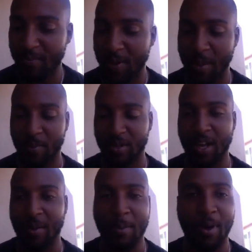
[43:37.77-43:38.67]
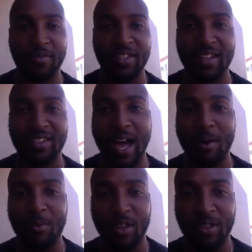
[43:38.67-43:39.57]
people I've sat
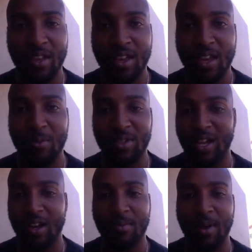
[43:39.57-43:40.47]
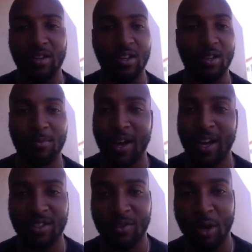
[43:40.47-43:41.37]
down with, and we talk about the
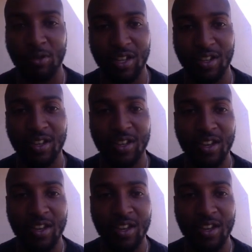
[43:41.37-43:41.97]
price of coaching,